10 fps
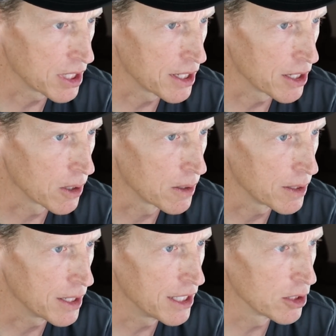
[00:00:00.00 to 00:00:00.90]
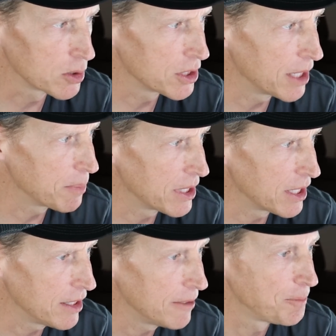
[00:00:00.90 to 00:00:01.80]
see it here. Neil
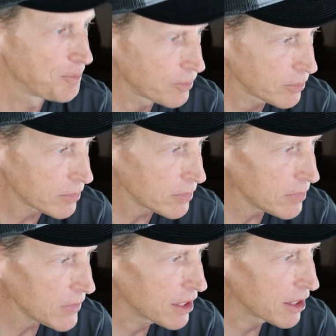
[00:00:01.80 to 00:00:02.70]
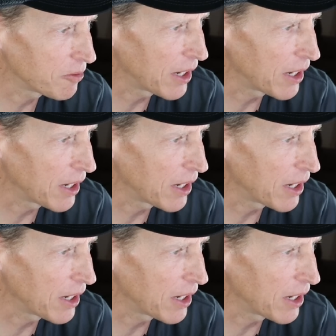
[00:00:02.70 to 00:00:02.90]
Tipton, the